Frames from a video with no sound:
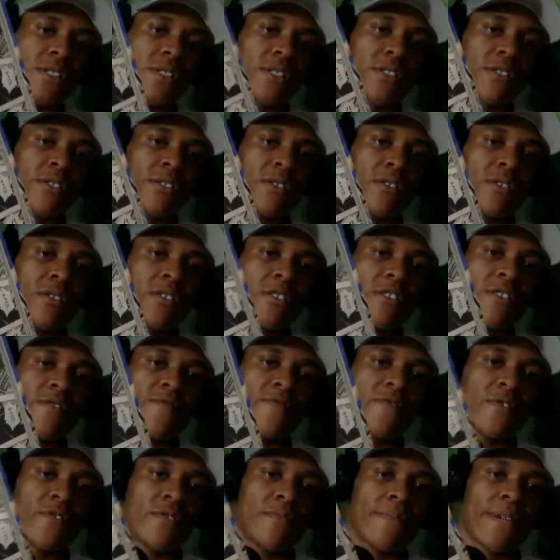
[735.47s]
to learn
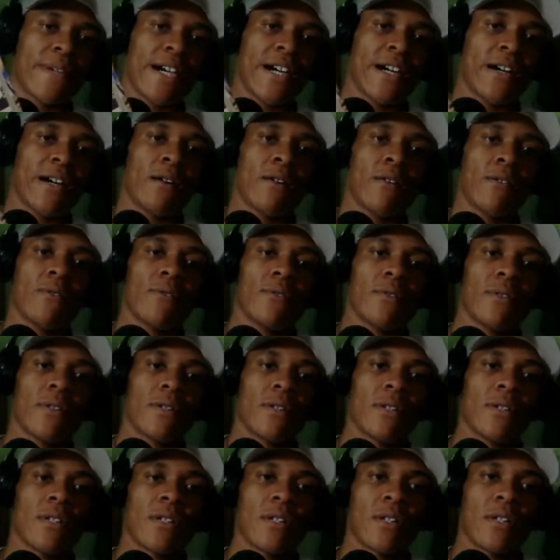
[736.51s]
from how
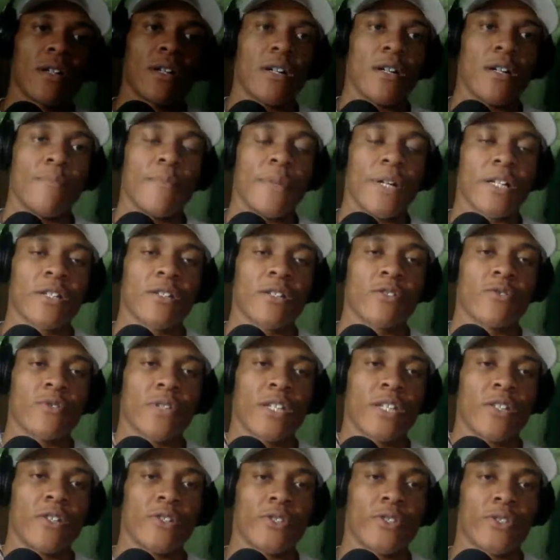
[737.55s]
manga
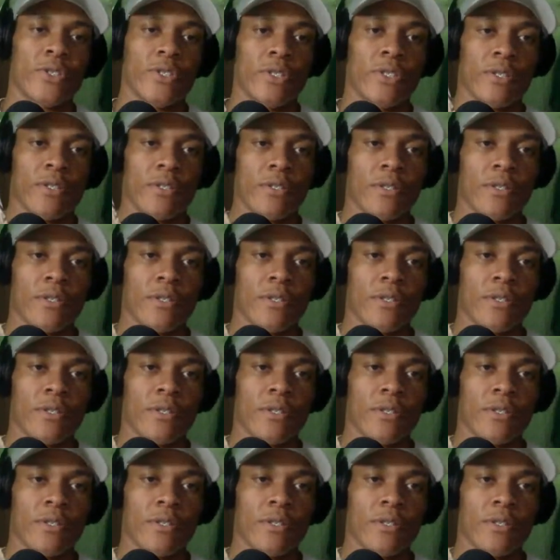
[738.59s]
creators